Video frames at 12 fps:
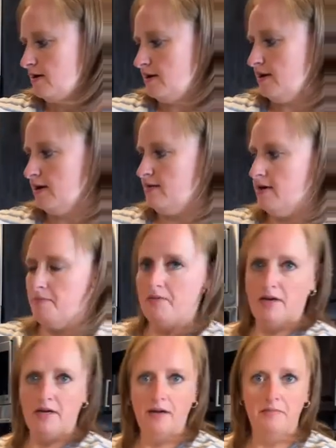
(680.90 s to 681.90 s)
And then I'm going to
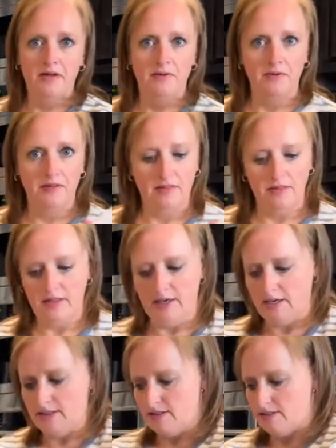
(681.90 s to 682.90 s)
come in with this.
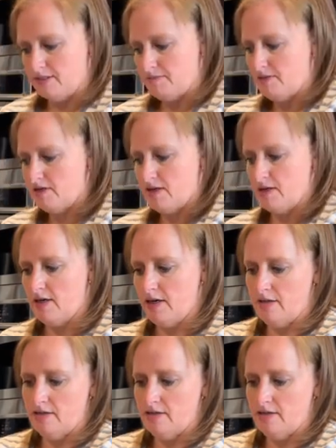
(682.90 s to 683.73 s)
I'm just going to kind of